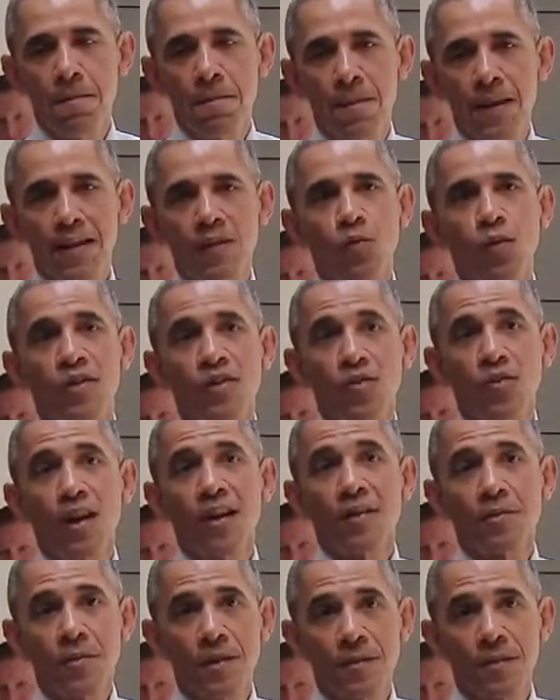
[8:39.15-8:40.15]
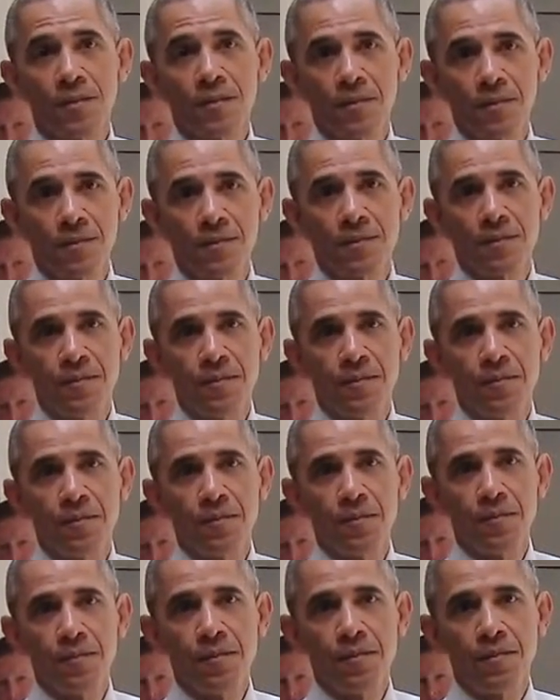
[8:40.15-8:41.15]
That's what strikes me.
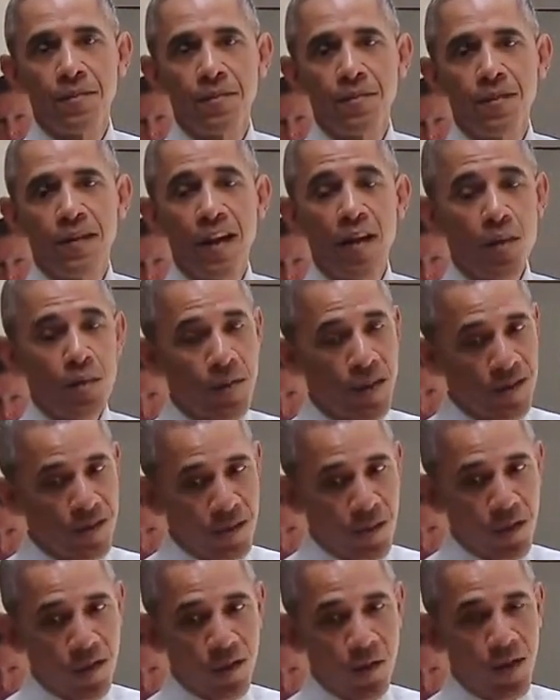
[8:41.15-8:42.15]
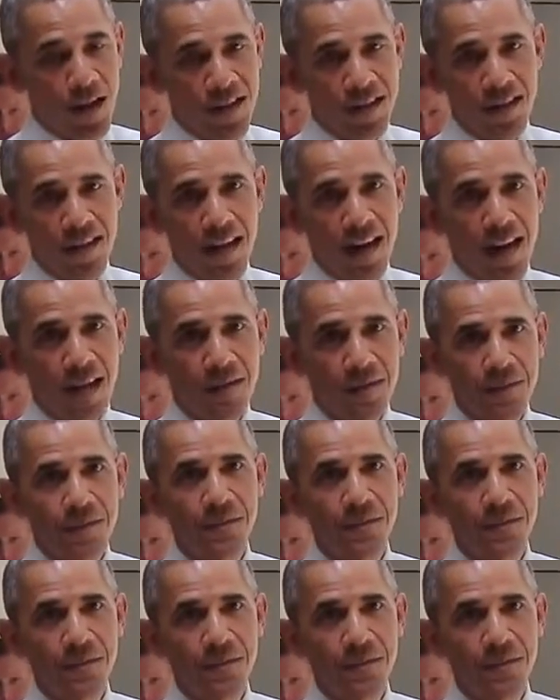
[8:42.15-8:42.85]
There but for the grace of God.